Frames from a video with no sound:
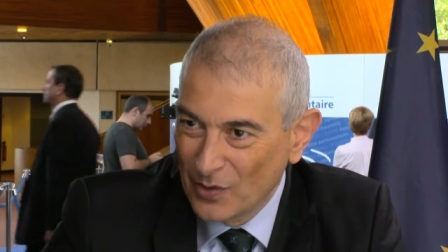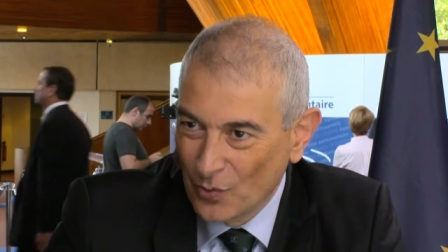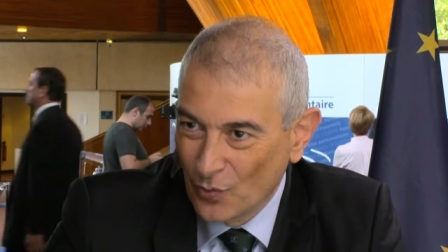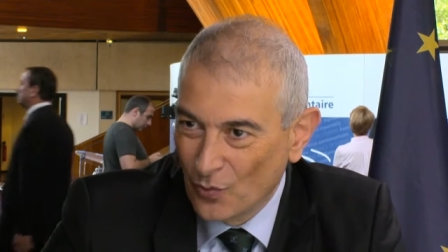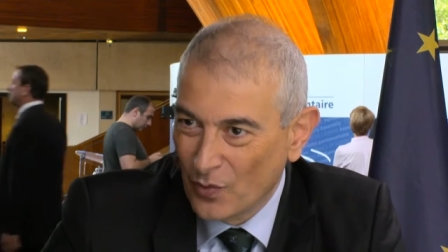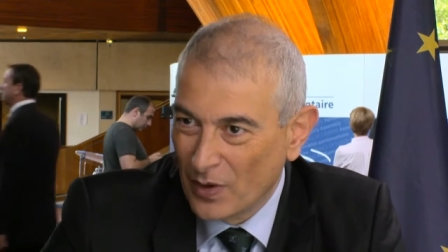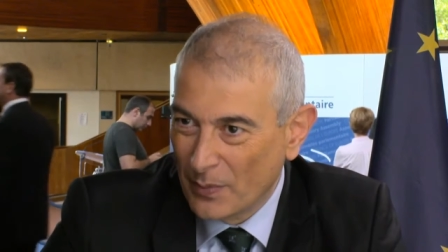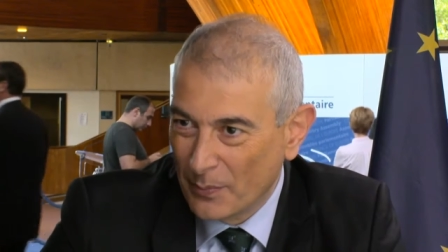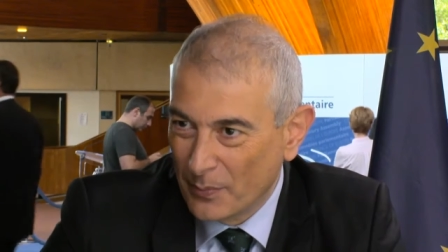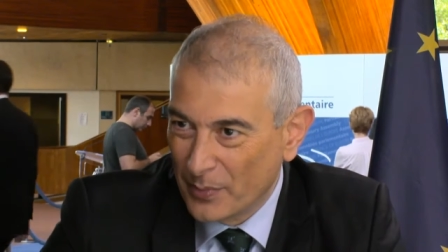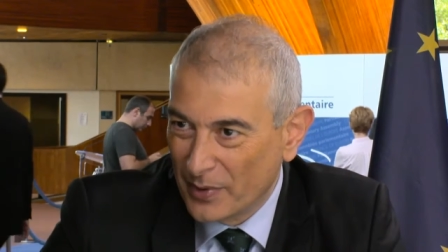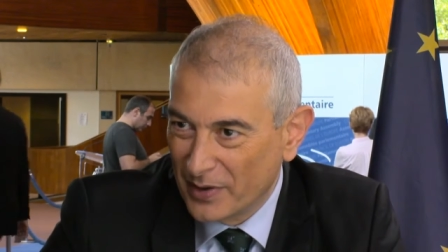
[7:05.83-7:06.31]

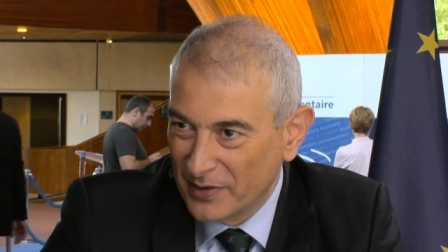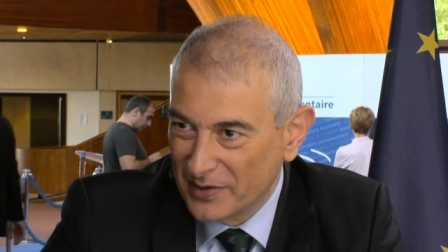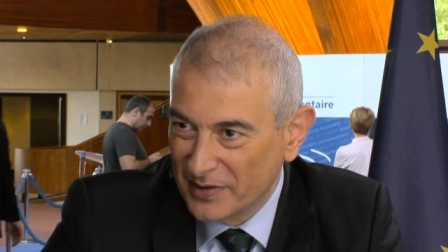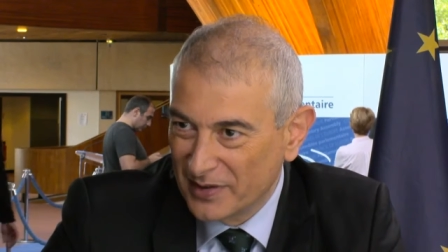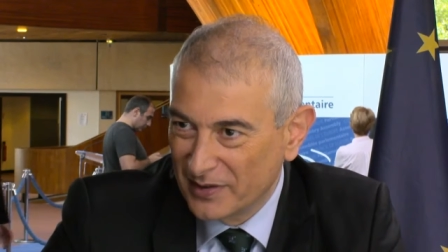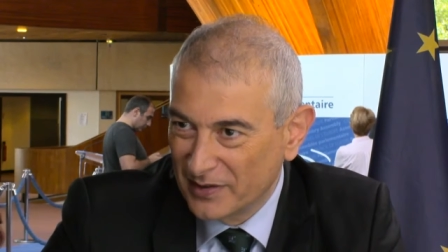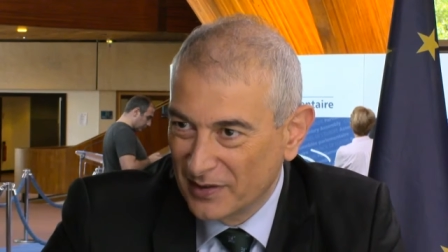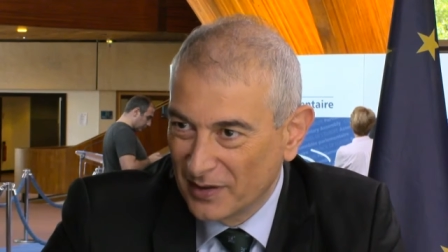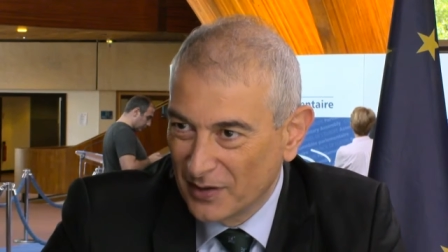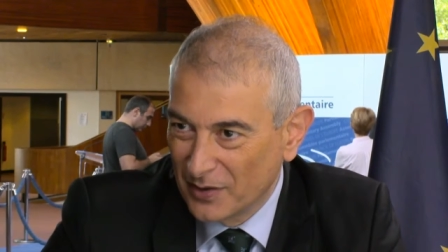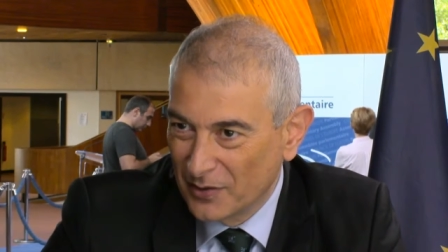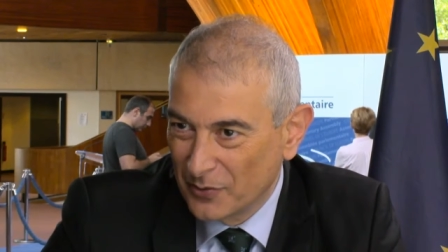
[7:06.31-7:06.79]
one
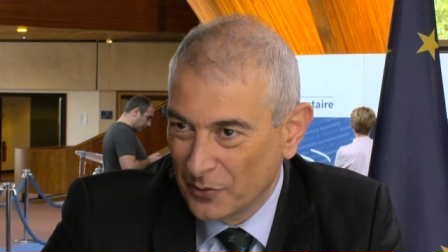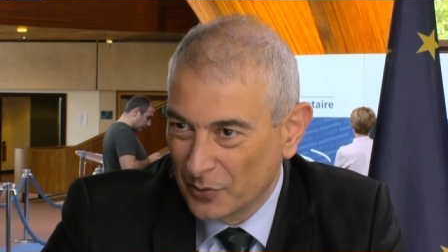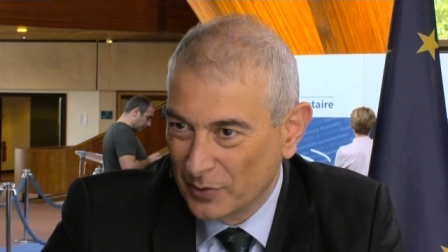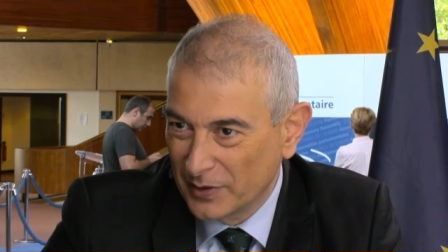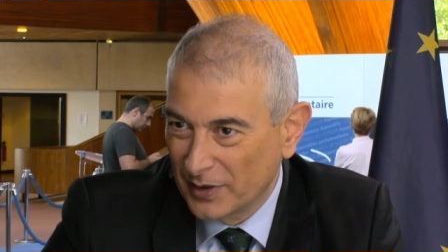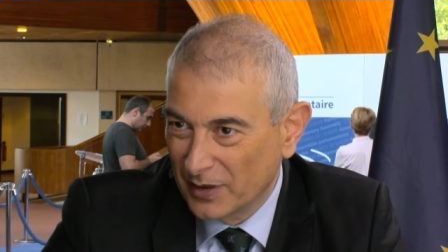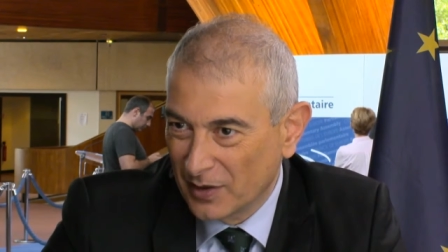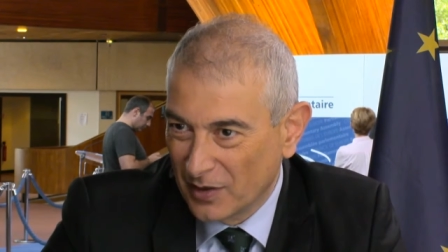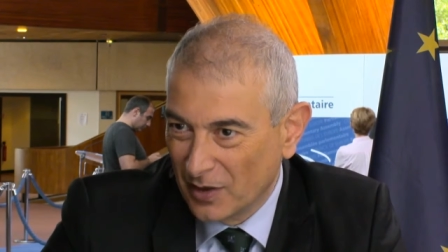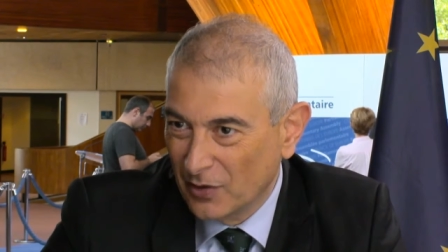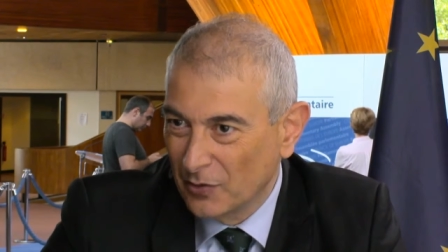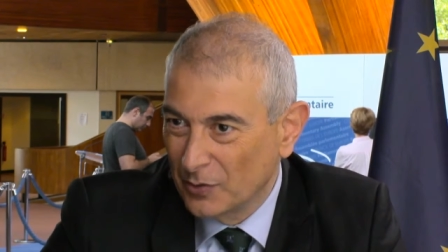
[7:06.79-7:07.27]
party
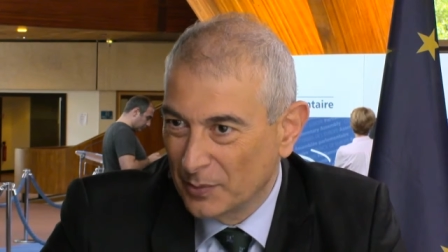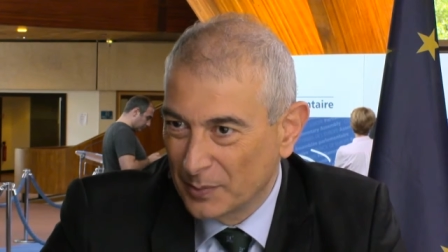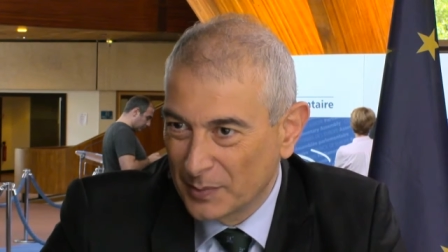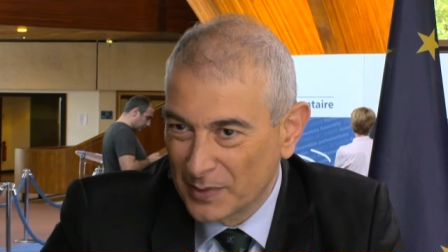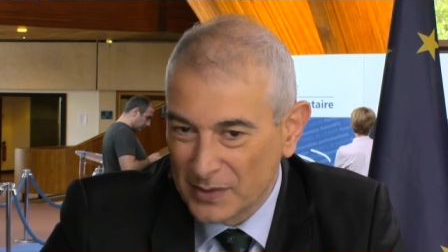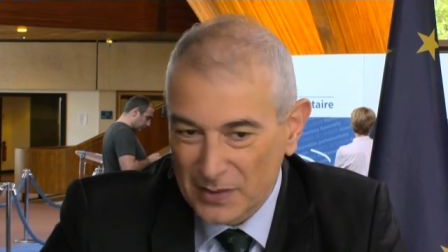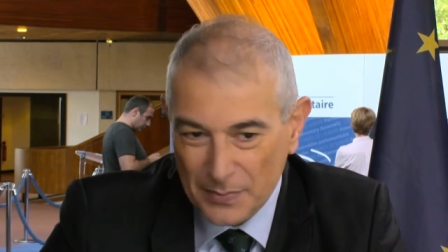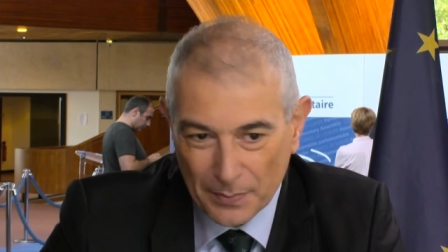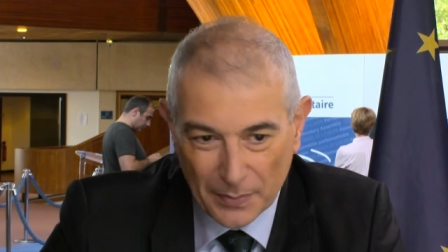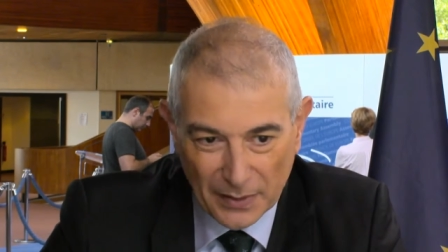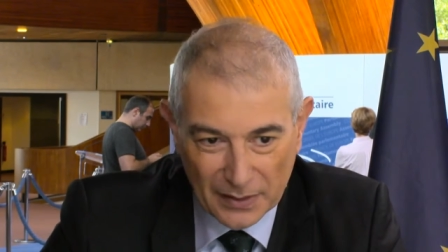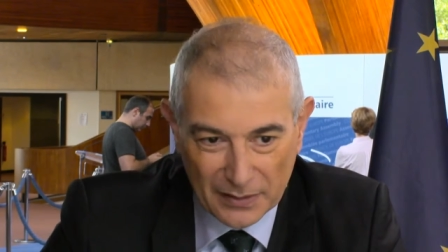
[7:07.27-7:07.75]
ruling
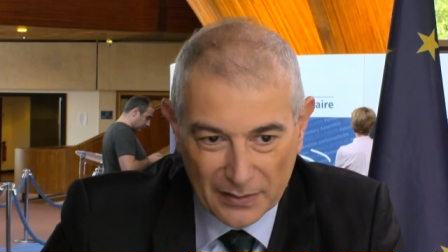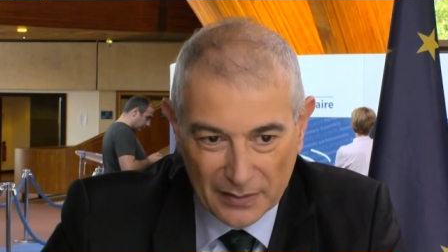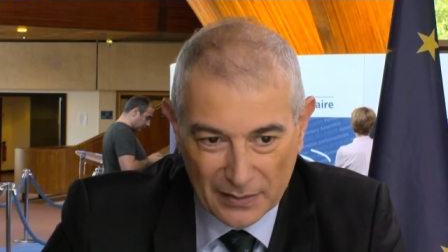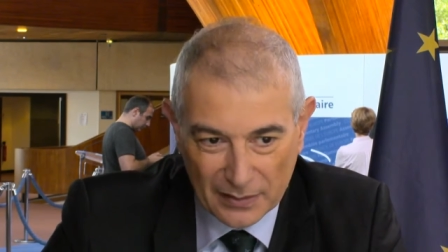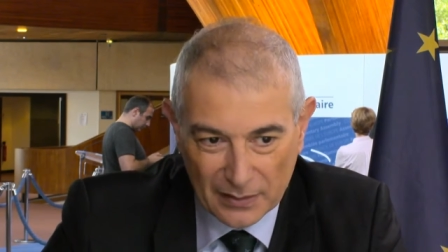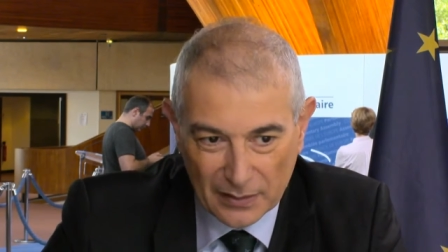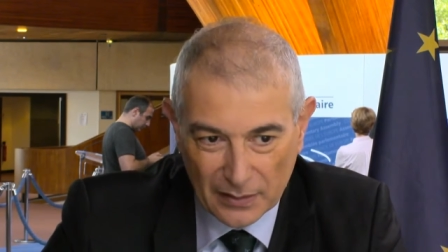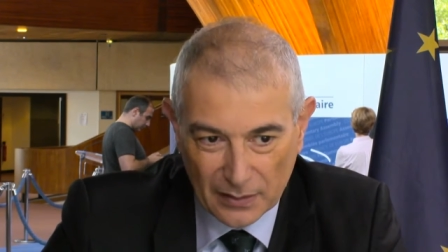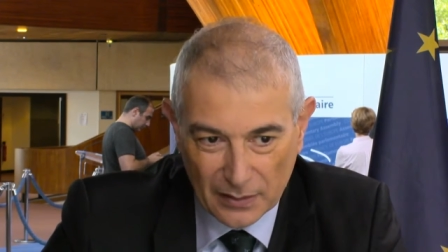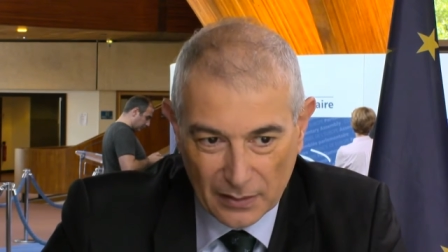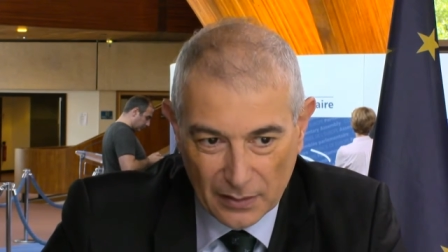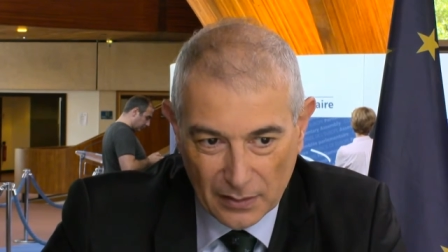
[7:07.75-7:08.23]
governments, but
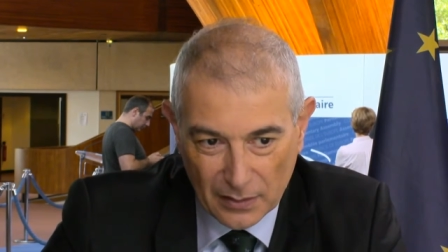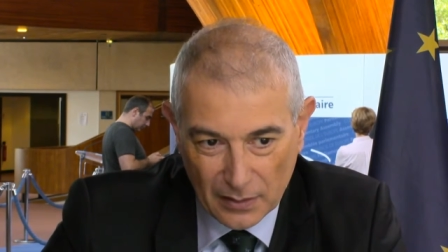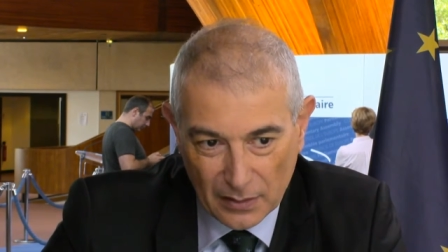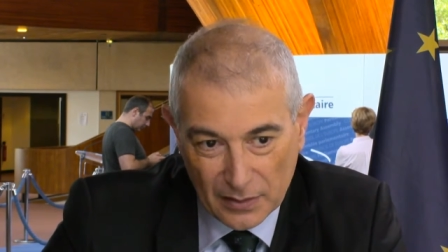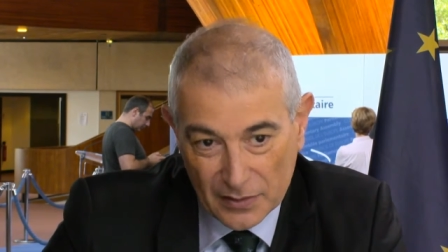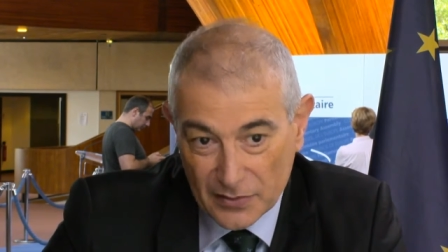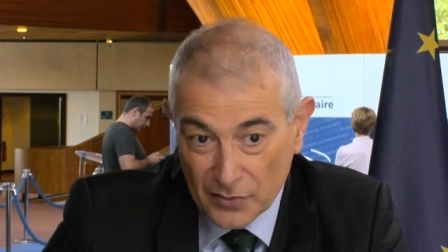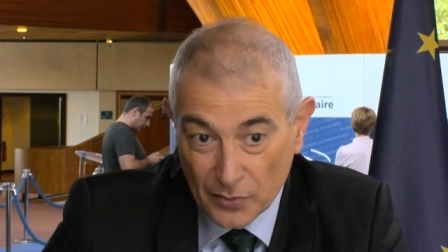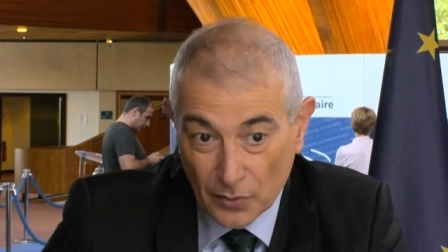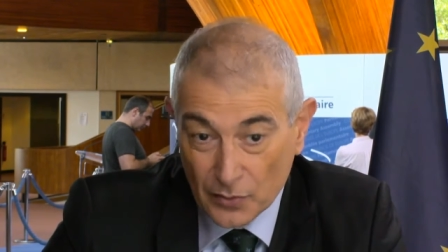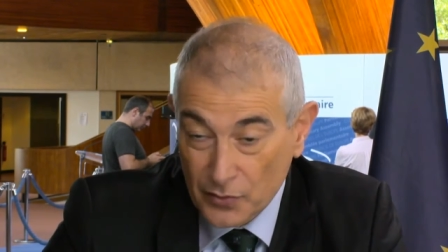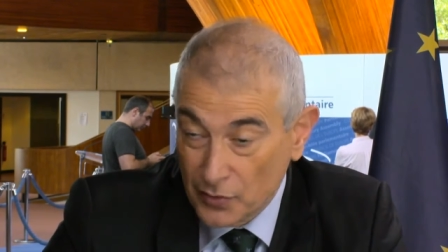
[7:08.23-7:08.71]
uh,
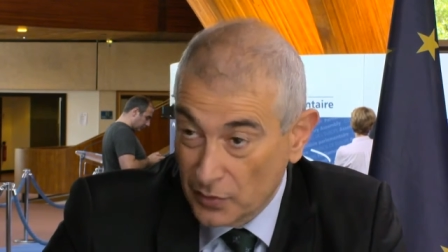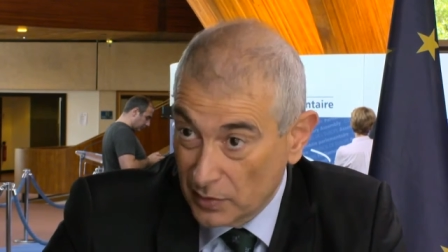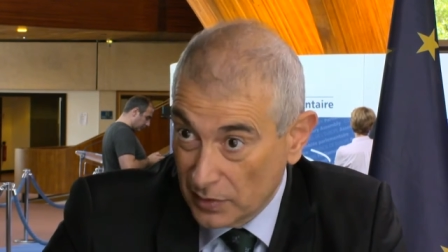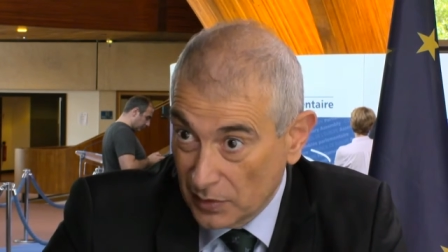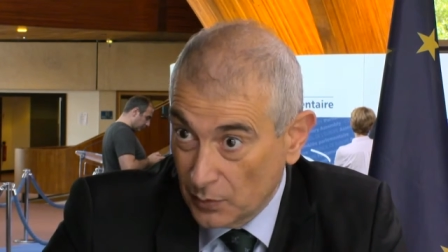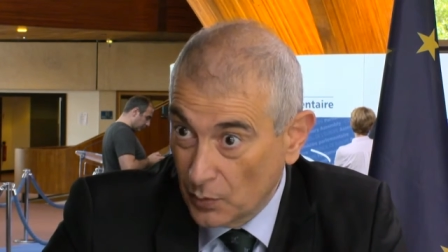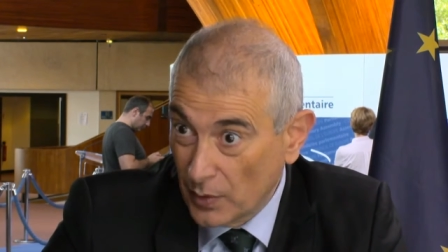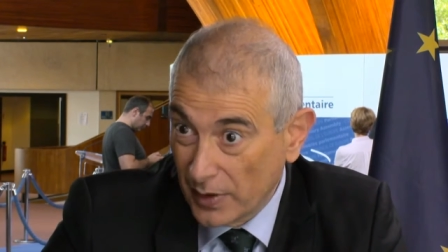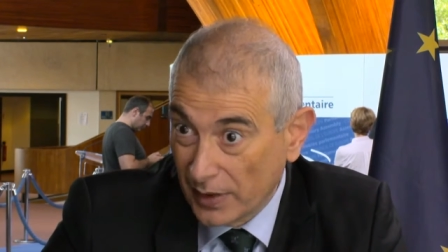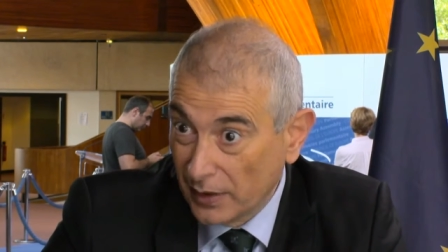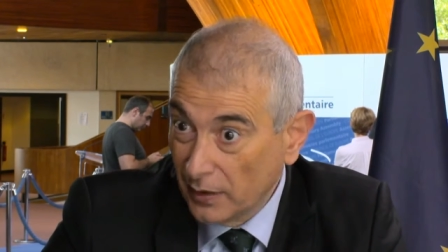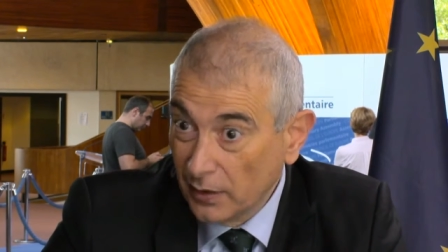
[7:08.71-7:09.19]
it's also
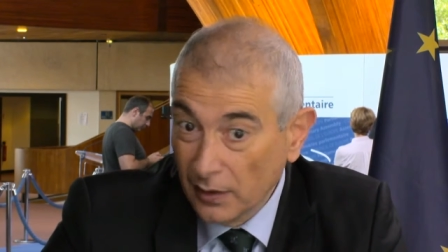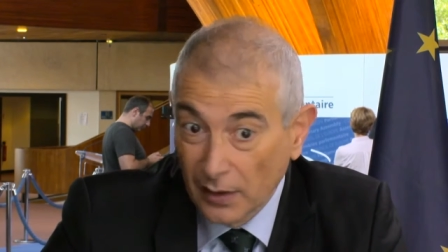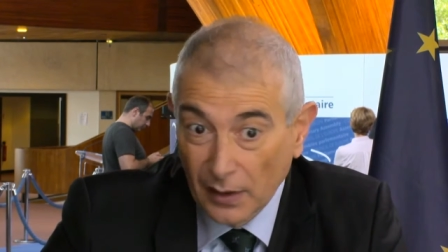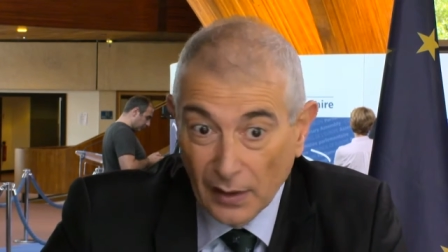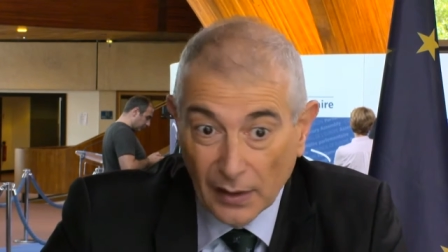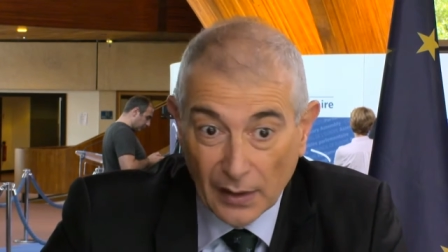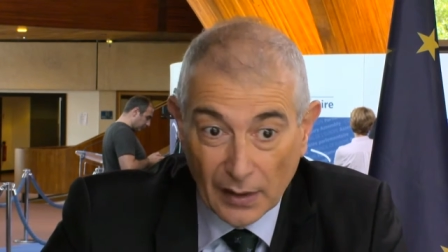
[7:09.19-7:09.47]
the way.